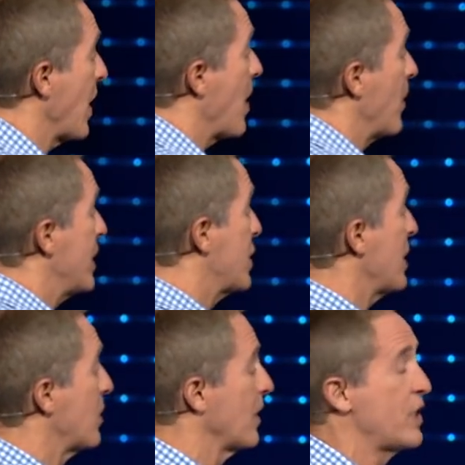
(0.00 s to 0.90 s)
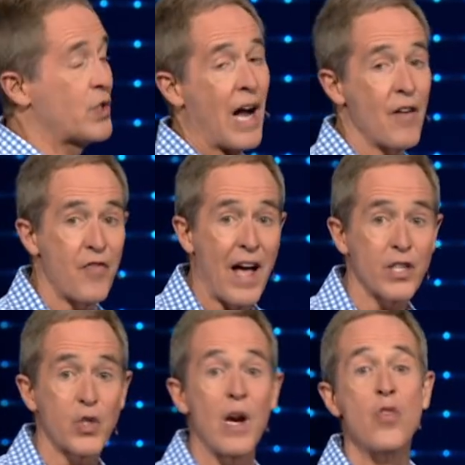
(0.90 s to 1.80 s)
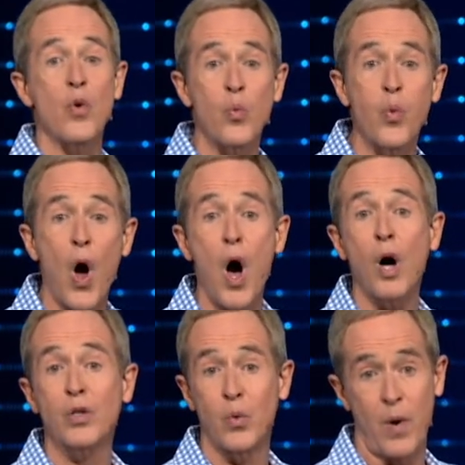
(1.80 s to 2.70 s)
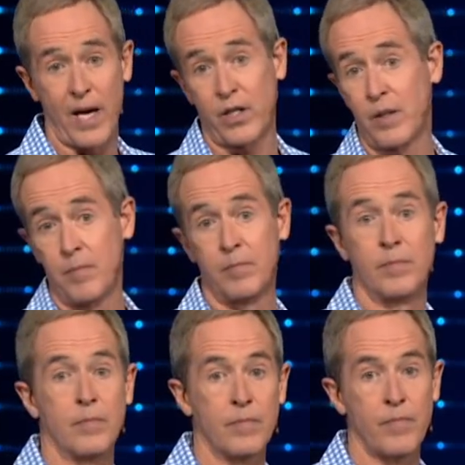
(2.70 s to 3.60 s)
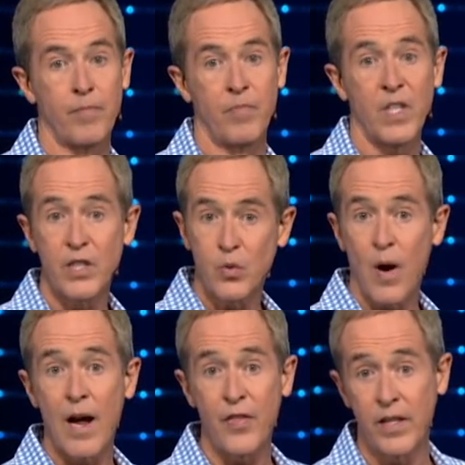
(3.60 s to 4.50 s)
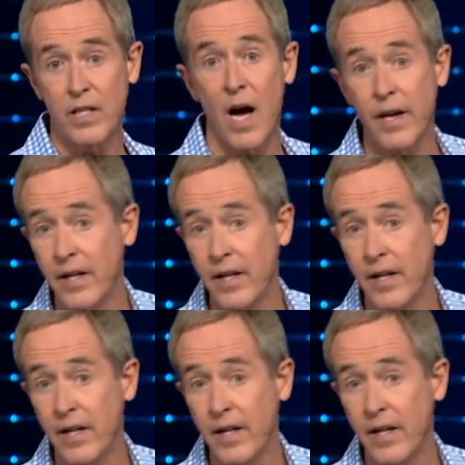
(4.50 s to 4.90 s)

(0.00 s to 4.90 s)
and we generally drive faster in the wrong direction. This is why I think Don